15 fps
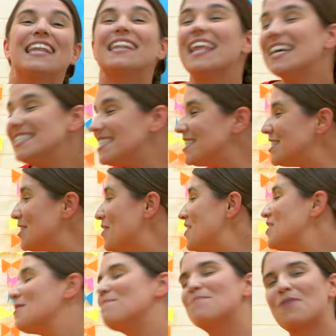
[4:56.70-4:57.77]
Let's do
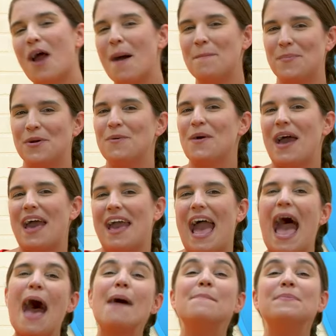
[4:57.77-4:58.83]
it the proper proper way.
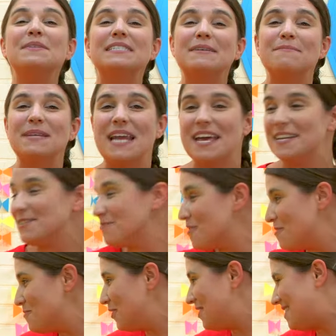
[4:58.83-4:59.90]
Apples oh. and bananas
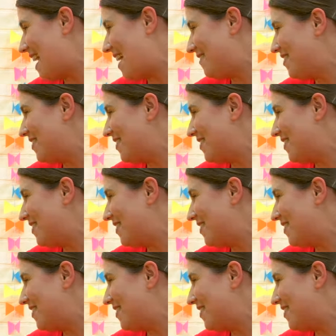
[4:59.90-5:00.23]
one more time,